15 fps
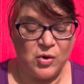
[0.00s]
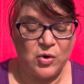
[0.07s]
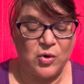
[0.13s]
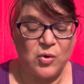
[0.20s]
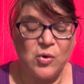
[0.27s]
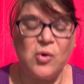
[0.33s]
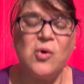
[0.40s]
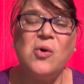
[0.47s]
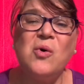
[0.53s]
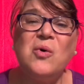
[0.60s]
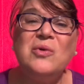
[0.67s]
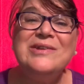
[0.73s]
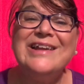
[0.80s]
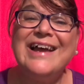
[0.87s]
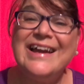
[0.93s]
her
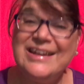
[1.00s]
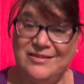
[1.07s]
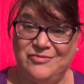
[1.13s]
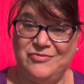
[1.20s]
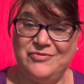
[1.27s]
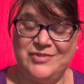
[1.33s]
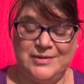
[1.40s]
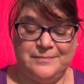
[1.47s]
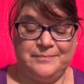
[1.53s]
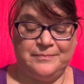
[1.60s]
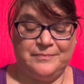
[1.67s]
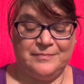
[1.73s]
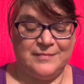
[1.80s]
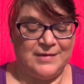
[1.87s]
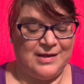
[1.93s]
whole life.
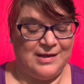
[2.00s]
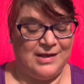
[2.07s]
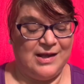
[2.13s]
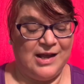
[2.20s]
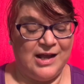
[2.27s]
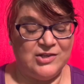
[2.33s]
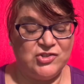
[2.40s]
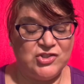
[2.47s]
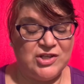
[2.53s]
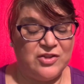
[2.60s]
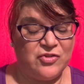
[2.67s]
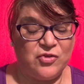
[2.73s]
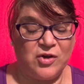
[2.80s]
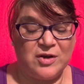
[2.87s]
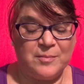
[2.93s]
And she
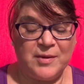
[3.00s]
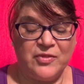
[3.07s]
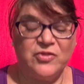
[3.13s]
thought about